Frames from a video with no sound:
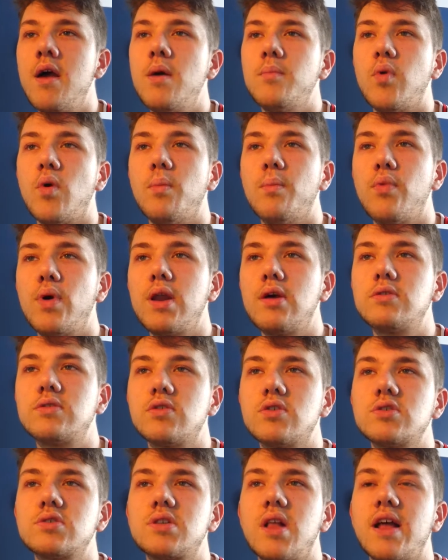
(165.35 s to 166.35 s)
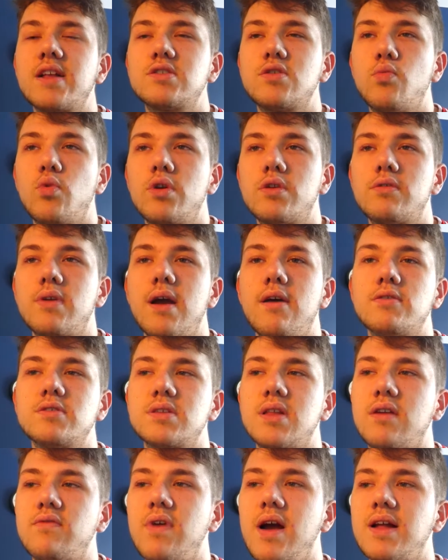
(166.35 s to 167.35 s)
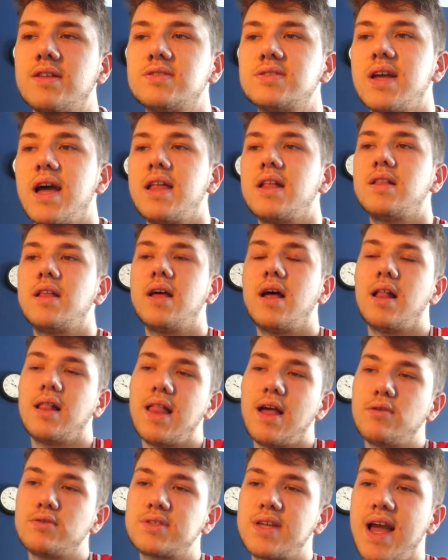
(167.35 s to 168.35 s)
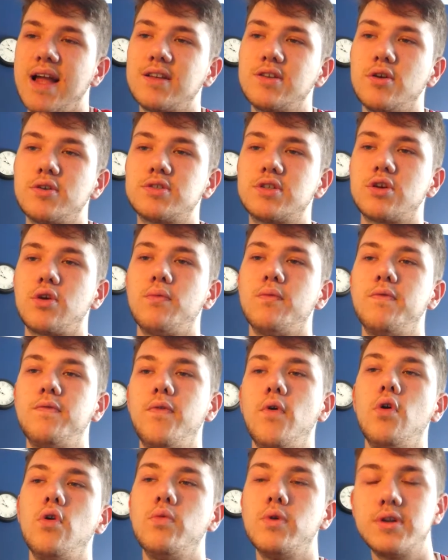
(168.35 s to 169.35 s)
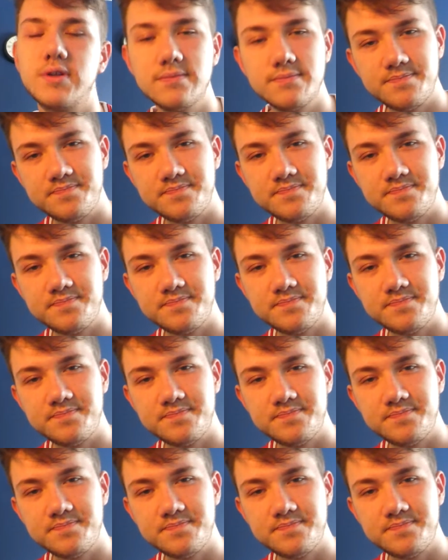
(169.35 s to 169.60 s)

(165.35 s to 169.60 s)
But Bueno does like to wander out onto that right hand side and allows Kanyos to come forward.